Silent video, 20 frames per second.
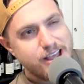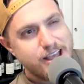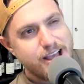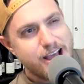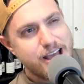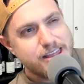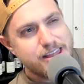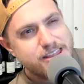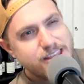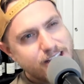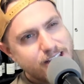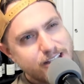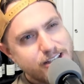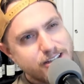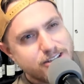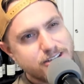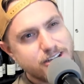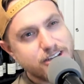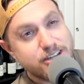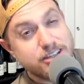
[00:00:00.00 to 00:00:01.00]
I think
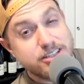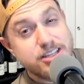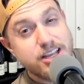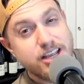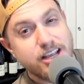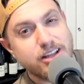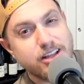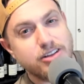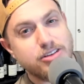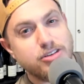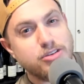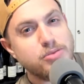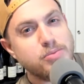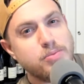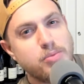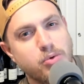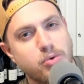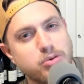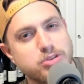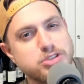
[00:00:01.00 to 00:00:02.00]
it's going to take a little
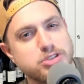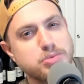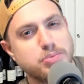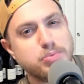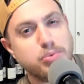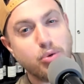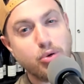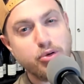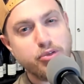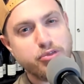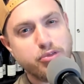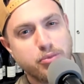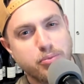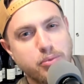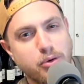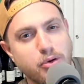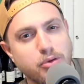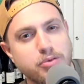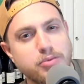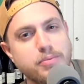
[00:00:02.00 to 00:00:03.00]
more support for
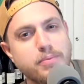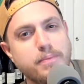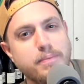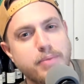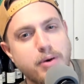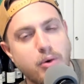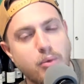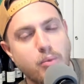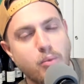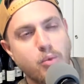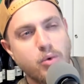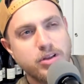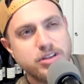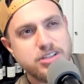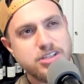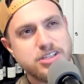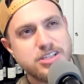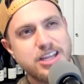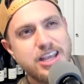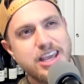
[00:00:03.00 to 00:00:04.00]
Bolton, but
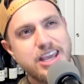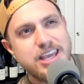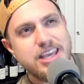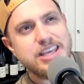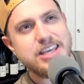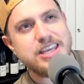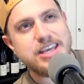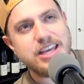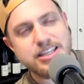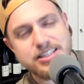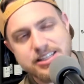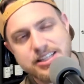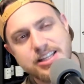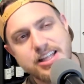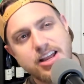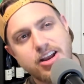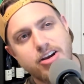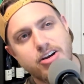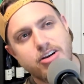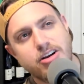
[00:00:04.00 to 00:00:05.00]
once he gets
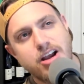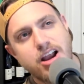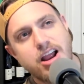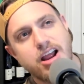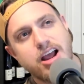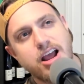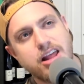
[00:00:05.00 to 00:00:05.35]
there, I